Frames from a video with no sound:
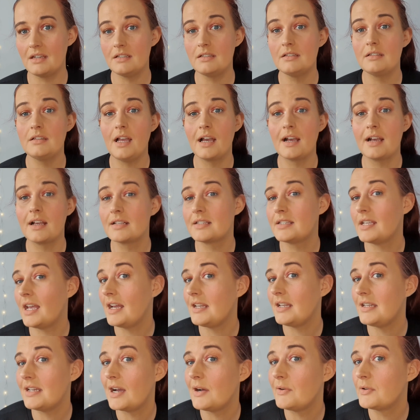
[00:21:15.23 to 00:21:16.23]
Like I
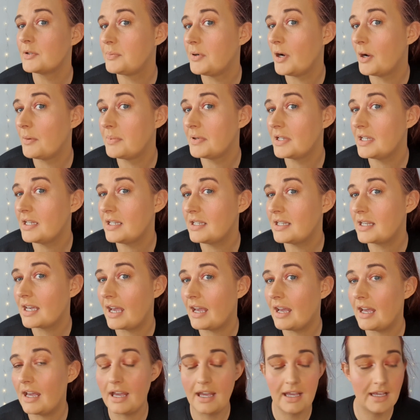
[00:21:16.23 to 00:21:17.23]
said, I would probably
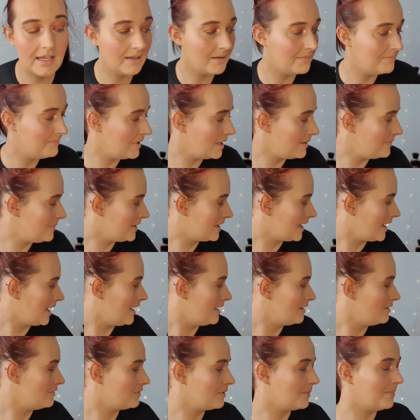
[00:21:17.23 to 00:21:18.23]
maybe get
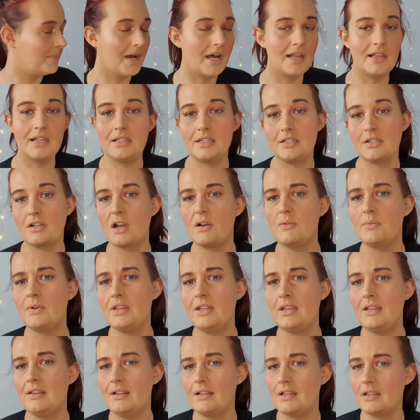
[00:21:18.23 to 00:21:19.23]
another palette to go with
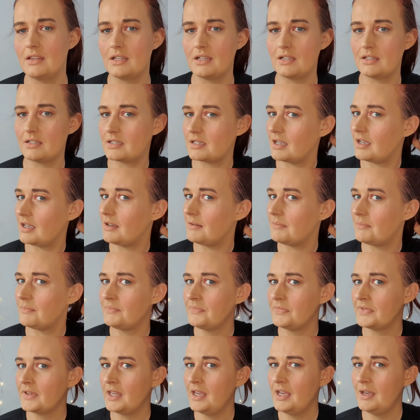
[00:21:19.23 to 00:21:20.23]
it that's
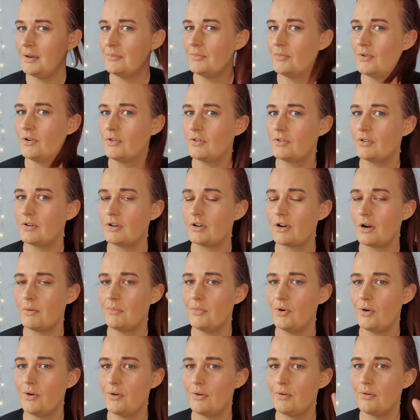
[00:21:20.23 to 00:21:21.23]
got
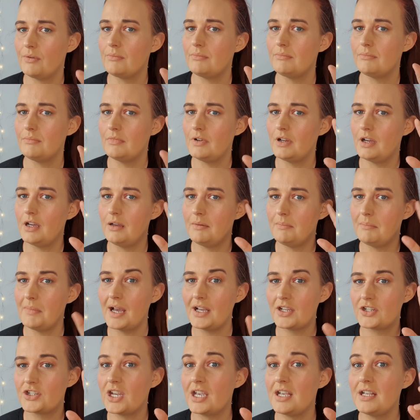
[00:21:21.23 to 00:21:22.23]
more
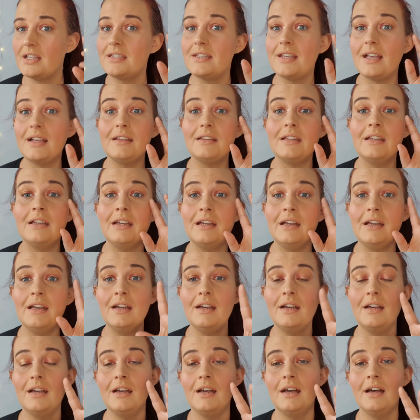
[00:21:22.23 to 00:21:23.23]
matte shades in.
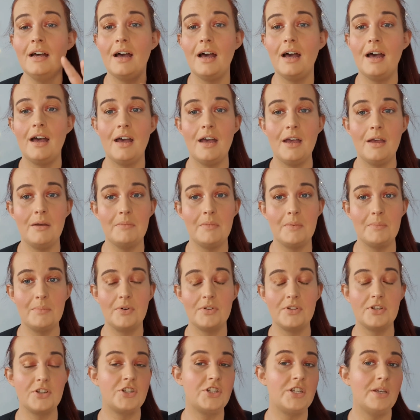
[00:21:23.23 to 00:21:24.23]

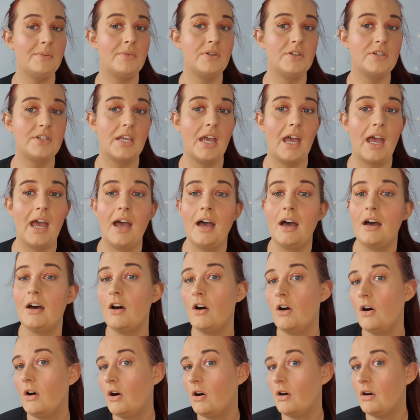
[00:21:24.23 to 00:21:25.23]
But the shimmers
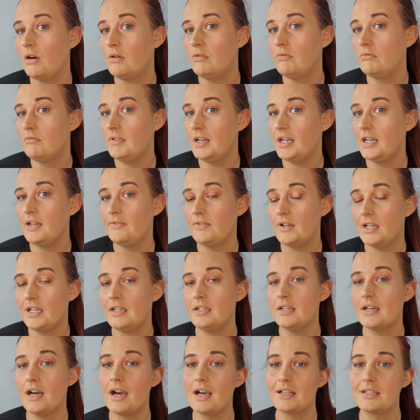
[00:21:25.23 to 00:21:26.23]
are really, really
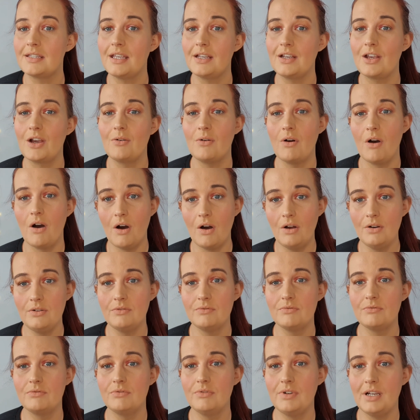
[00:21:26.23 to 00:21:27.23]
nice. They go
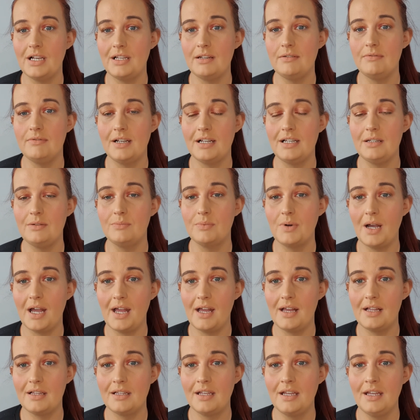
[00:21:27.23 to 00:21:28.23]
on really, really
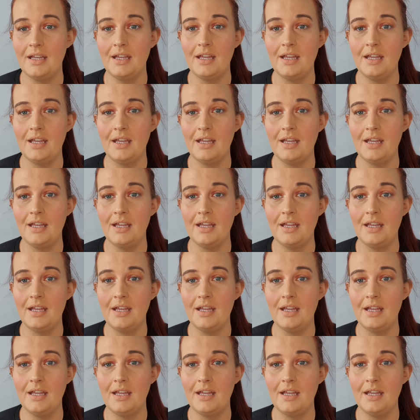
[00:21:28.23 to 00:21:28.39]
well.